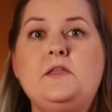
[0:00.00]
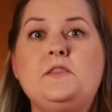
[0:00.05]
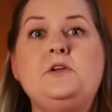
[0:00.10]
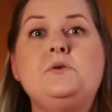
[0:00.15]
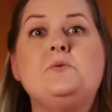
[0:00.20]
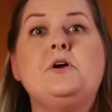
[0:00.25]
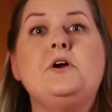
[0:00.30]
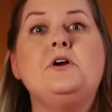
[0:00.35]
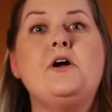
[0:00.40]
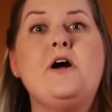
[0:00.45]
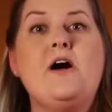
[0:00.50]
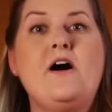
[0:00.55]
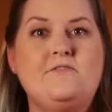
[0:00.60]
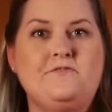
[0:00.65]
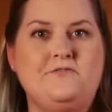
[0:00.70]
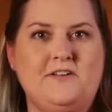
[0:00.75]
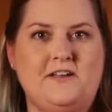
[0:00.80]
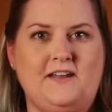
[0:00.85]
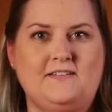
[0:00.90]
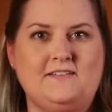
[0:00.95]
that you are
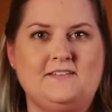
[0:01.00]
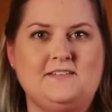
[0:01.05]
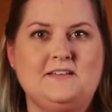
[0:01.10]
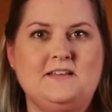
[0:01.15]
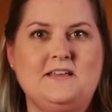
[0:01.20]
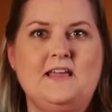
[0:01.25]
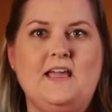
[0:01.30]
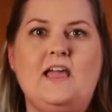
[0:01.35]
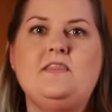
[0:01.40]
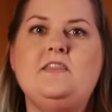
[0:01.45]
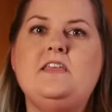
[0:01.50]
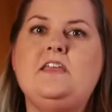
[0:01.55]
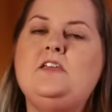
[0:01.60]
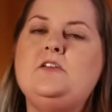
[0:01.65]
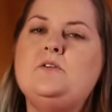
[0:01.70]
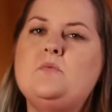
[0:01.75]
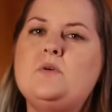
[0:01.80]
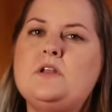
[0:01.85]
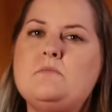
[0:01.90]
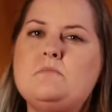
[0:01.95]
confident and that
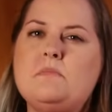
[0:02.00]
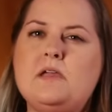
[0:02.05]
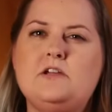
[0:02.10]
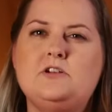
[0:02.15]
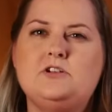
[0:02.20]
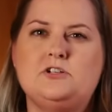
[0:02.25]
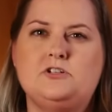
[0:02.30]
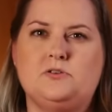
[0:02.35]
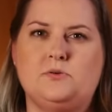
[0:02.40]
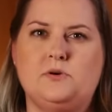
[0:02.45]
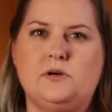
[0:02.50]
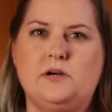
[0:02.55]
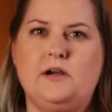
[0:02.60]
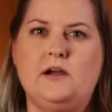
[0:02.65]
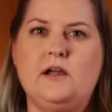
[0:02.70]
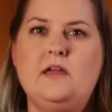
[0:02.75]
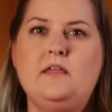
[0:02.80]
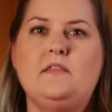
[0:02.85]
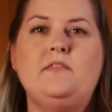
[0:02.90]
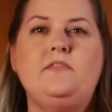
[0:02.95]
you want to make
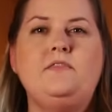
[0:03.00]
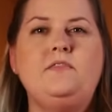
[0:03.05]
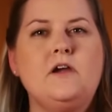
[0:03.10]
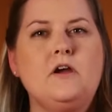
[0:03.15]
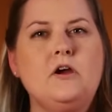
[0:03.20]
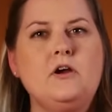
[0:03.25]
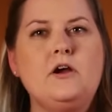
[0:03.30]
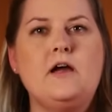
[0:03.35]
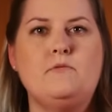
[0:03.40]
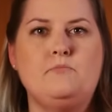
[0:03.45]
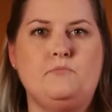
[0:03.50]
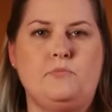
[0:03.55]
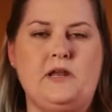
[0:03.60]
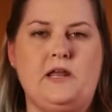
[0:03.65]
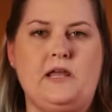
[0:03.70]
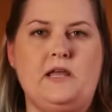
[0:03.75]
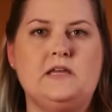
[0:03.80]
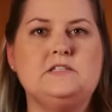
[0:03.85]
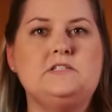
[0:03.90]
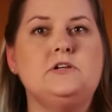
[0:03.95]
sure that their
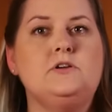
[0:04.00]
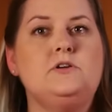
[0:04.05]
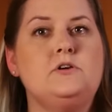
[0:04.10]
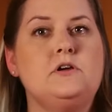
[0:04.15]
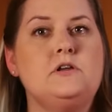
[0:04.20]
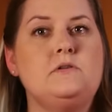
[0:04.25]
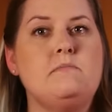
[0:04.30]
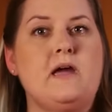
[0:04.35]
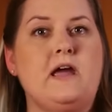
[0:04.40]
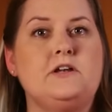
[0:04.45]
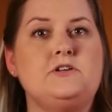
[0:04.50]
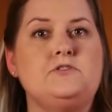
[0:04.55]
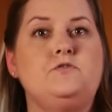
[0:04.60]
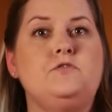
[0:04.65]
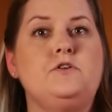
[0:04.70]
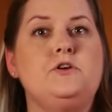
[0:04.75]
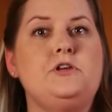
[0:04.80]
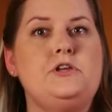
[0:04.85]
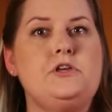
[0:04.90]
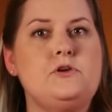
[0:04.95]
company is a good match
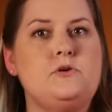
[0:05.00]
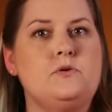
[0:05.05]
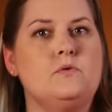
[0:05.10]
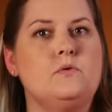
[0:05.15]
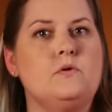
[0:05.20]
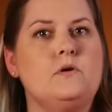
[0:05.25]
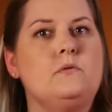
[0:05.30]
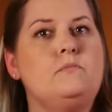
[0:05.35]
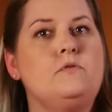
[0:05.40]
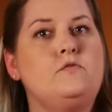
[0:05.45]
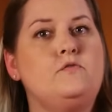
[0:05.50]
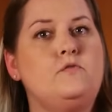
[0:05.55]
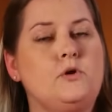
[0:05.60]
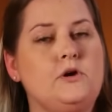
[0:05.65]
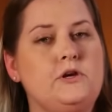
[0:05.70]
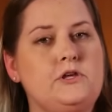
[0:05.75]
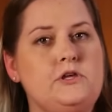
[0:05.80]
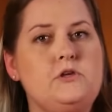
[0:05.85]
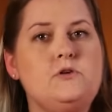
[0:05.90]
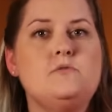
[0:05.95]
for you before
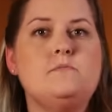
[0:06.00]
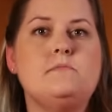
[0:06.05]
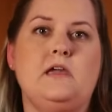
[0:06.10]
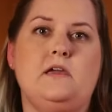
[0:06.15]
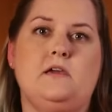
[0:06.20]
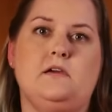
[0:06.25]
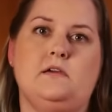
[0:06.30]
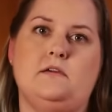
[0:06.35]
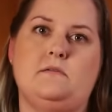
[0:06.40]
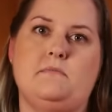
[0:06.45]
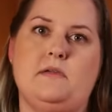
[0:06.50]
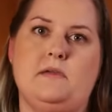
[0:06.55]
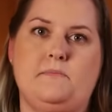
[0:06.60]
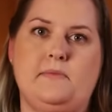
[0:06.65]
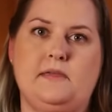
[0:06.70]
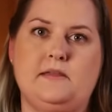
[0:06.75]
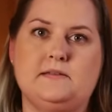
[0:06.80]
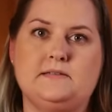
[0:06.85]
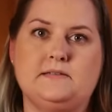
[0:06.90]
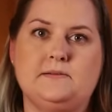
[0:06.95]
you make a
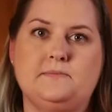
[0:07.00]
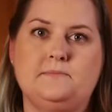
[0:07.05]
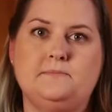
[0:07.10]
commitment.